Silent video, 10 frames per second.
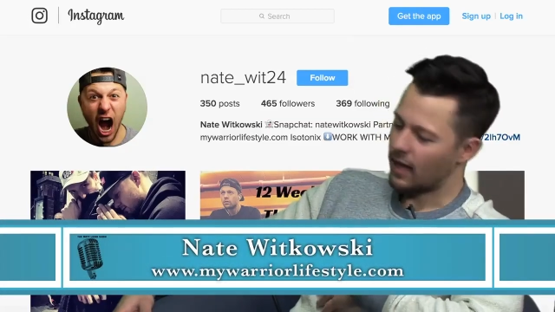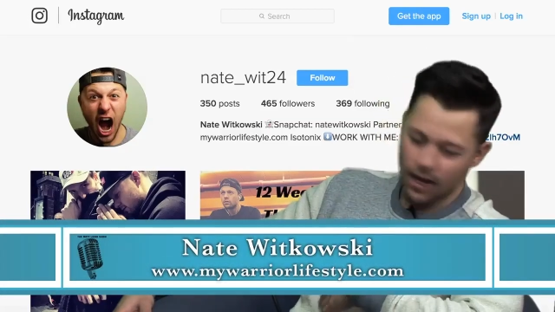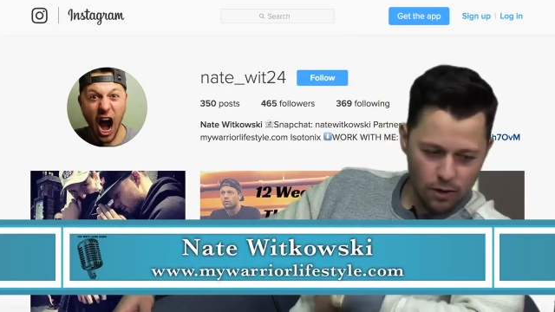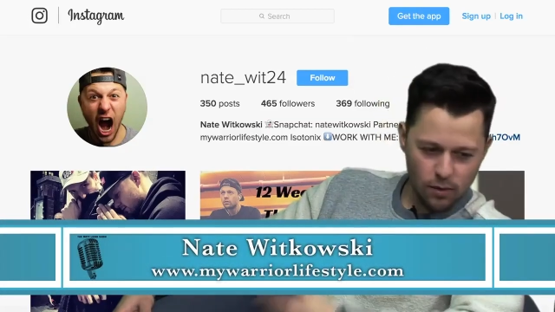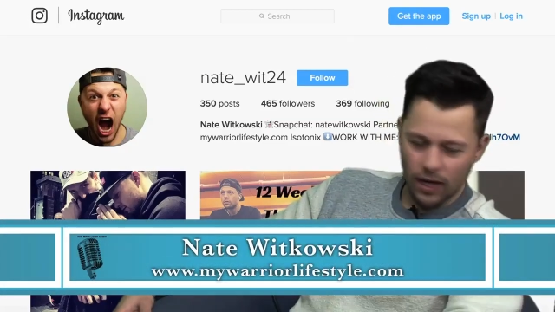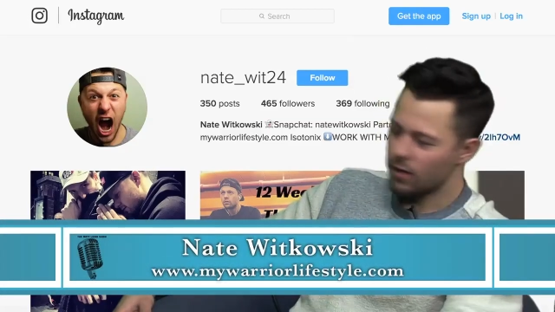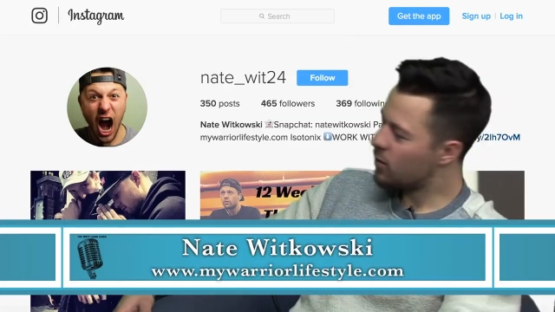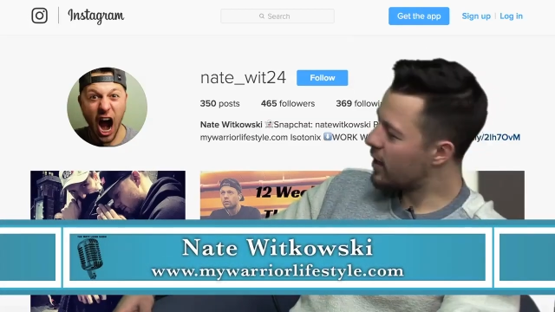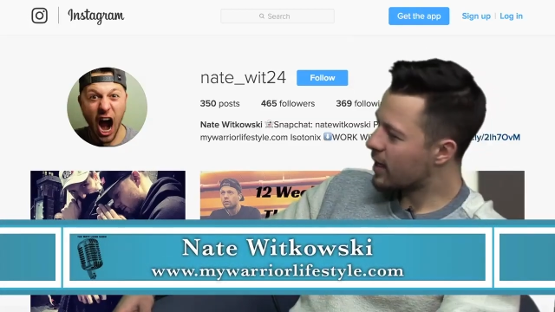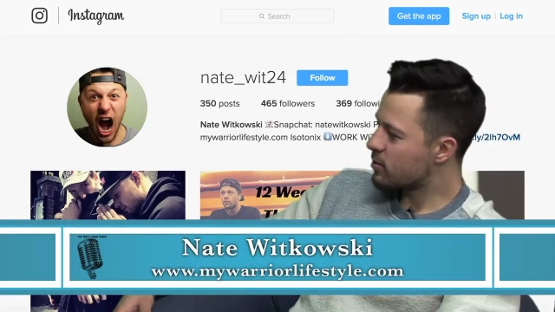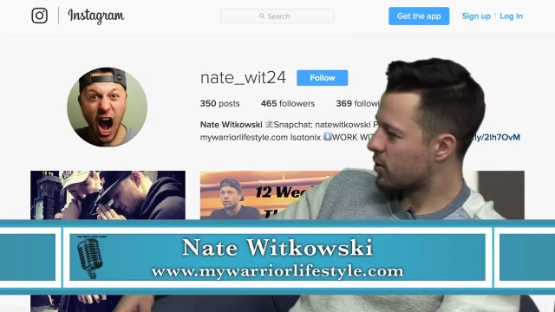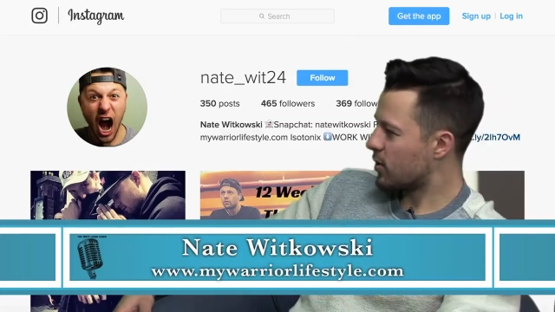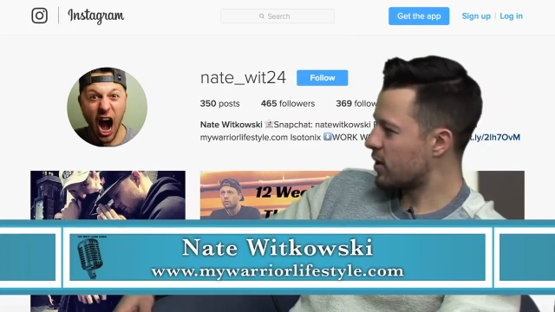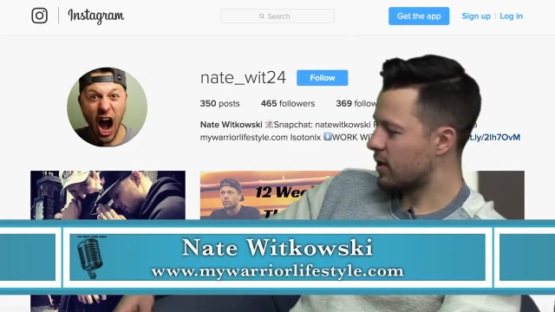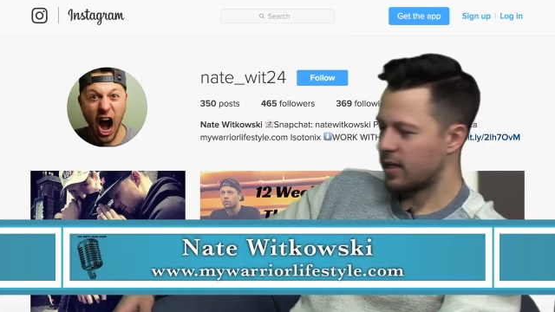Speaker 1: how do you how do you wake up so
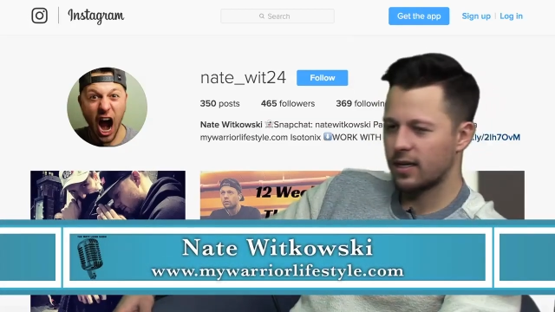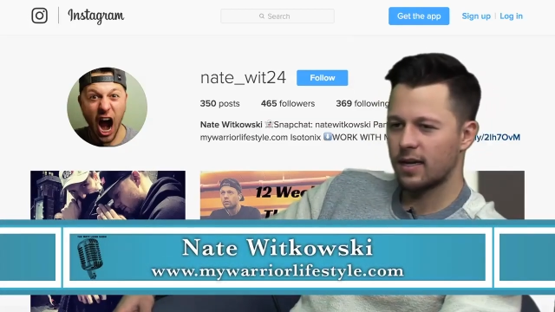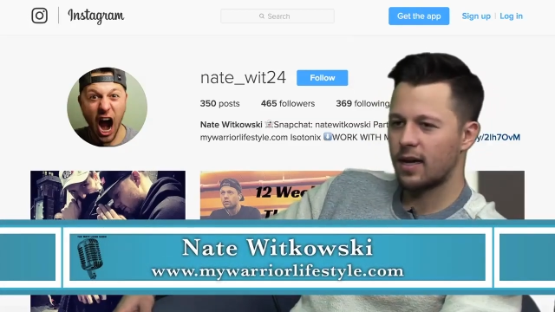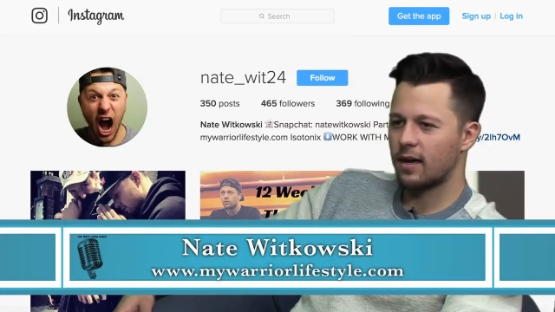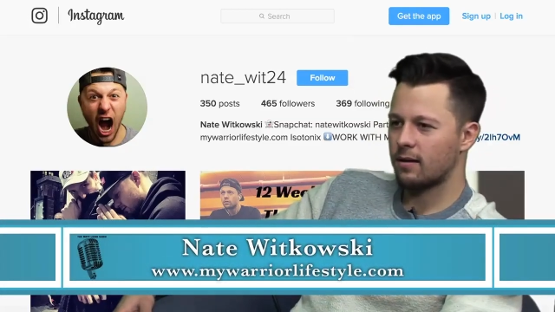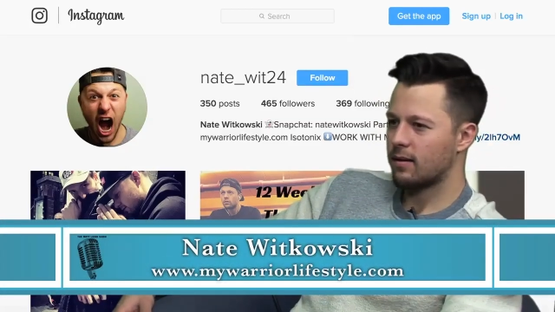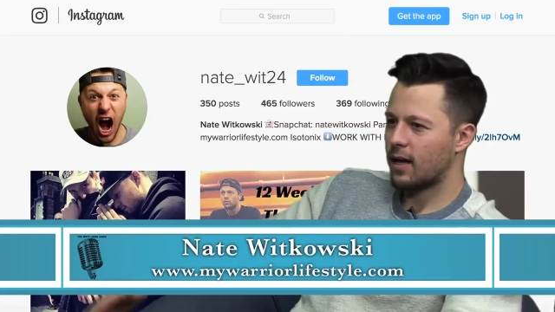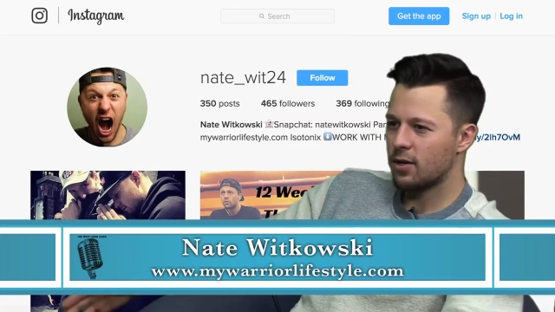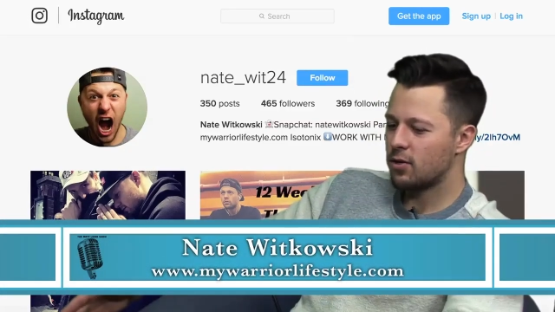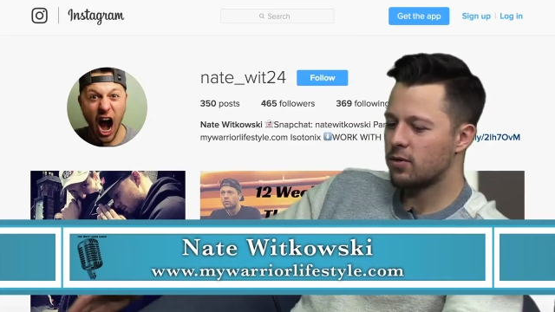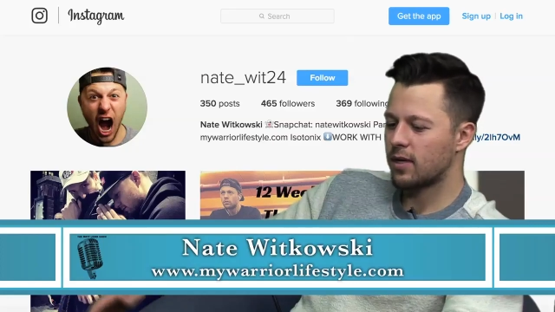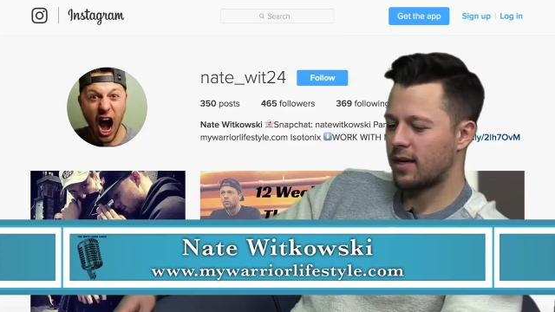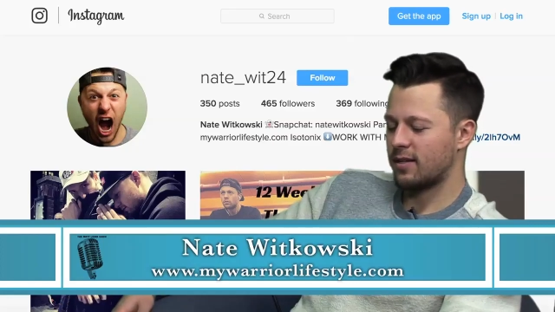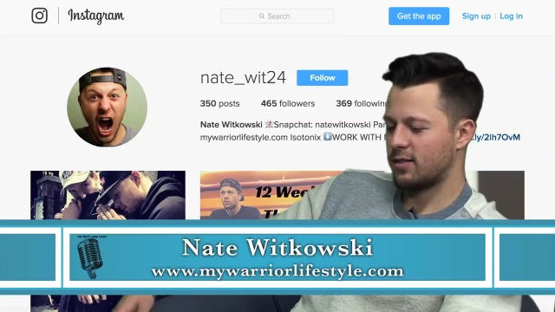early? Like how, how do you do that?